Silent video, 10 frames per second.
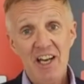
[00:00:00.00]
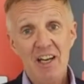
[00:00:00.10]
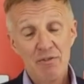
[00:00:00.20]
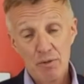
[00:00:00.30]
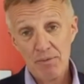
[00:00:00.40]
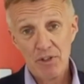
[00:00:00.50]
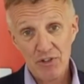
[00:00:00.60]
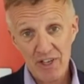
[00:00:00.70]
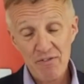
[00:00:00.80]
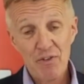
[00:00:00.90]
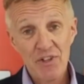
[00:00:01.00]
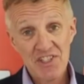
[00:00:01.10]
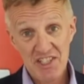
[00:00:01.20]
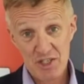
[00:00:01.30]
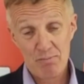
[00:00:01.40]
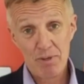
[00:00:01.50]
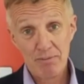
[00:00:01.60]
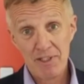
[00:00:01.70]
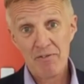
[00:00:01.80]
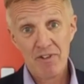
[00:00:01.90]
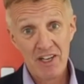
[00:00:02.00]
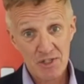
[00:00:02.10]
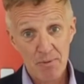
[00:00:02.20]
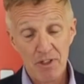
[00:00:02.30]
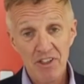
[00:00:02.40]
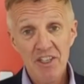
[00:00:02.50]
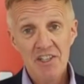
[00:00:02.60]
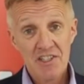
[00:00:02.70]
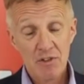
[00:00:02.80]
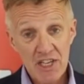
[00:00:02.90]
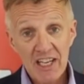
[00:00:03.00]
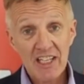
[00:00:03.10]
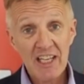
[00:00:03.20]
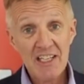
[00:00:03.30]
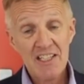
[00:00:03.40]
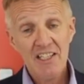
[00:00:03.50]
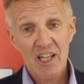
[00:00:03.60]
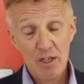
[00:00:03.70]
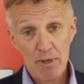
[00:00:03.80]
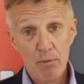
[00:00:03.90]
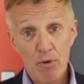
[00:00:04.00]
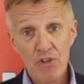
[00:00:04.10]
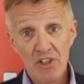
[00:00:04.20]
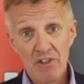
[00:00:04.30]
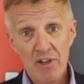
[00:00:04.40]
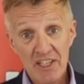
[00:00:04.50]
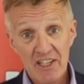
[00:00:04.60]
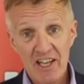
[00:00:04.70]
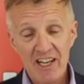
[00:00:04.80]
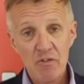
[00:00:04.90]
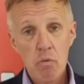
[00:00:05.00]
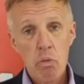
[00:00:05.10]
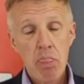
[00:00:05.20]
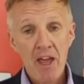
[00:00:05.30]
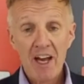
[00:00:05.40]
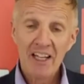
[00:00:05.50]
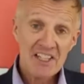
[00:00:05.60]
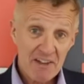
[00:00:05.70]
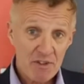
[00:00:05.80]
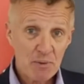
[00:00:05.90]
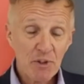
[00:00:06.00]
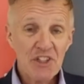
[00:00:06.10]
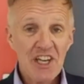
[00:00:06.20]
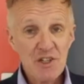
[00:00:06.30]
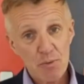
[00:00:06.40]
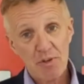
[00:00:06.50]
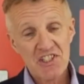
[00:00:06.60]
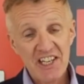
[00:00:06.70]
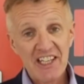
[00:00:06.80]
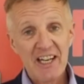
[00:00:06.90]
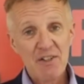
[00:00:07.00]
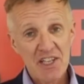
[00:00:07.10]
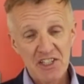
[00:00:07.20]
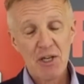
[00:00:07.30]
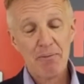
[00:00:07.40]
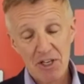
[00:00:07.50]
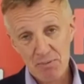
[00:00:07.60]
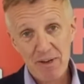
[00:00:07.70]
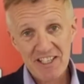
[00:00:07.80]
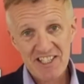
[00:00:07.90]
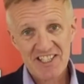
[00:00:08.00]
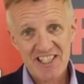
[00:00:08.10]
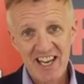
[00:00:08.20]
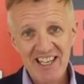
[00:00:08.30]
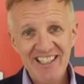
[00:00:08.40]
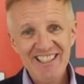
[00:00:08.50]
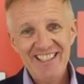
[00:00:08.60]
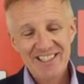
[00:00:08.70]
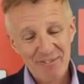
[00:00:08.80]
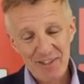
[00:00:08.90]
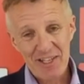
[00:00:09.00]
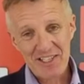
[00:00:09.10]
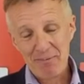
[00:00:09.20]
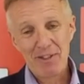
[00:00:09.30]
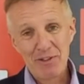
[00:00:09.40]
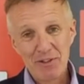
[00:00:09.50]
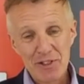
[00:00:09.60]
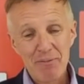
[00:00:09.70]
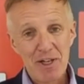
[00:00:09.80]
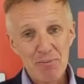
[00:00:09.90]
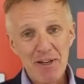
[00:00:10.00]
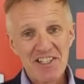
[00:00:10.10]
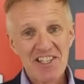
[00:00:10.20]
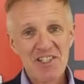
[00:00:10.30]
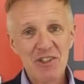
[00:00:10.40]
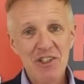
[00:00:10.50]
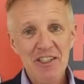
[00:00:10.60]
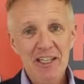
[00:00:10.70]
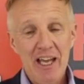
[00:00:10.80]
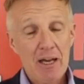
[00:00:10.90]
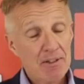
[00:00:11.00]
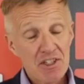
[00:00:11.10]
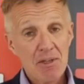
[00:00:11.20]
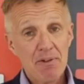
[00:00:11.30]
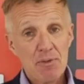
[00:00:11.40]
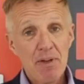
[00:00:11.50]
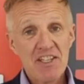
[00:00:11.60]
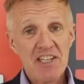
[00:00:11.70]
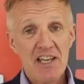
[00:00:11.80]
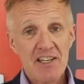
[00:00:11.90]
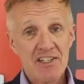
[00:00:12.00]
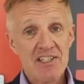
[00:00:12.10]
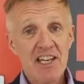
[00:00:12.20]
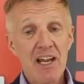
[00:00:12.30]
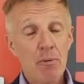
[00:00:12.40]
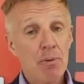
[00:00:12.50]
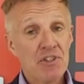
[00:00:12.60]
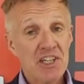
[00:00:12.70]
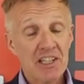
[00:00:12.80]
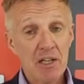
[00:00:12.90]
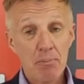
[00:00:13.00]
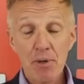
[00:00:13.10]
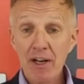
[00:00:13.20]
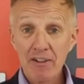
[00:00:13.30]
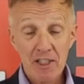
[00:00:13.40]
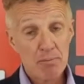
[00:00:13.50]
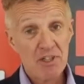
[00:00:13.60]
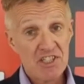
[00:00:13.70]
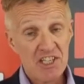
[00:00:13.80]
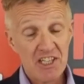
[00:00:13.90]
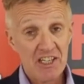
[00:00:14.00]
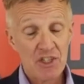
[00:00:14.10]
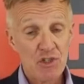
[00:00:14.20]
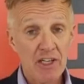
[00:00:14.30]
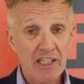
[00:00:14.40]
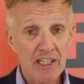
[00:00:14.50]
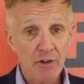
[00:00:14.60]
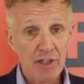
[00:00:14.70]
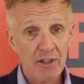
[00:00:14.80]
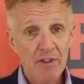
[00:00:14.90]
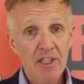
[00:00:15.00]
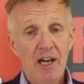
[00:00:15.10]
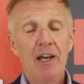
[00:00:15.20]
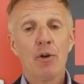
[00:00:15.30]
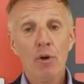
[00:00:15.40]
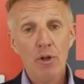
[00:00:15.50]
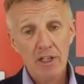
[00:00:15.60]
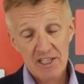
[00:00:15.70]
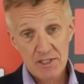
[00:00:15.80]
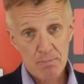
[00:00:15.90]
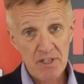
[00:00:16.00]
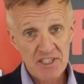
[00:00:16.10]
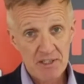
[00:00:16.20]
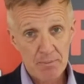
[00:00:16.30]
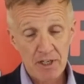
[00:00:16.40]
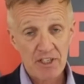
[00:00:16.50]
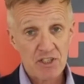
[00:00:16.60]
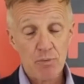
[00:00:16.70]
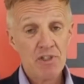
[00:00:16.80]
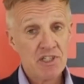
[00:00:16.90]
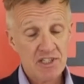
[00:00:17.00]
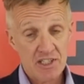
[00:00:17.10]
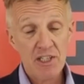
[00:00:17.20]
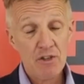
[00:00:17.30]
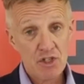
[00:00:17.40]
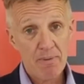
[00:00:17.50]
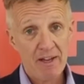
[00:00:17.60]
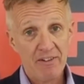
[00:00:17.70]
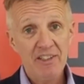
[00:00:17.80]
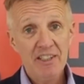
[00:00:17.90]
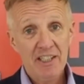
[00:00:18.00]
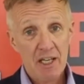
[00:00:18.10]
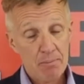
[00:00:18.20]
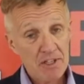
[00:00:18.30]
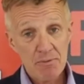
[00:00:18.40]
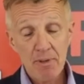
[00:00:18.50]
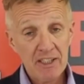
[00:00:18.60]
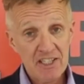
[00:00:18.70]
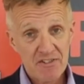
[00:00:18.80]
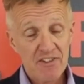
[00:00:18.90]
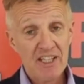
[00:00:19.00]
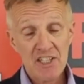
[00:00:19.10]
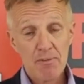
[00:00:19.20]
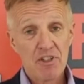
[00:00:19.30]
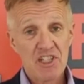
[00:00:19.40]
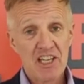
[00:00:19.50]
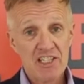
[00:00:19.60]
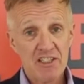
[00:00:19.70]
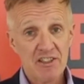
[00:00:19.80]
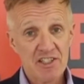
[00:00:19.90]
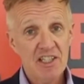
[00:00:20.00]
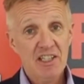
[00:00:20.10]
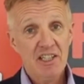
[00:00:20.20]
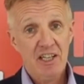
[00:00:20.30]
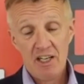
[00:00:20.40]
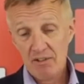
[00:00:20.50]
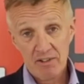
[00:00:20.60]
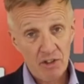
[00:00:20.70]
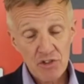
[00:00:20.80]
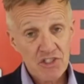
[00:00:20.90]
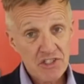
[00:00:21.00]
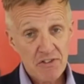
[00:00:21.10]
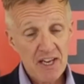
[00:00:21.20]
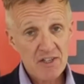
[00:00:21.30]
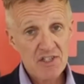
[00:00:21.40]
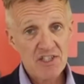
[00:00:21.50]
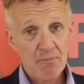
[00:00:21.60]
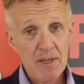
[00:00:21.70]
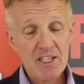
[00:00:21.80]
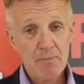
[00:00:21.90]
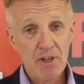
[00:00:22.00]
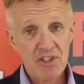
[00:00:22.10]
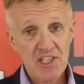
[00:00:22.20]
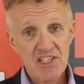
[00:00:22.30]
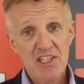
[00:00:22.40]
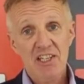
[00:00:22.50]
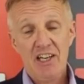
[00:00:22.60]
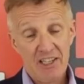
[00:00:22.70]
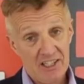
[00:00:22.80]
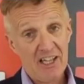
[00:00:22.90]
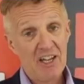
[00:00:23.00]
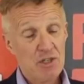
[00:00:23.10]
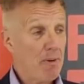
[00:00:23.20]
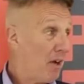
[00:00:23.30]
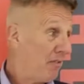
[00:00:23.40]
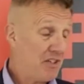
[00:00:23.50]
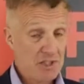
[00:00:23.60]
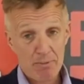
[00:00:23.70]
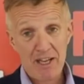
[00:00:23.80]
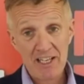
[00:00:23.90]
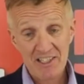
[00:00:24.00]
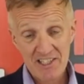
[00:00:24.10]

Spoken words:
from your invoice is probably very small. So take heed, be warned on credit there. Let's have some good news. We're standing outside Domino's Pizza today. Local Domino's Pizza store, because Domino's Pizza is now putting the proudly printed in Australia logo on all its printed product, which is a huge amount. It prints millions of letterbox catalogues, hundreds of thousands of pizza boxes, and a large amount of display and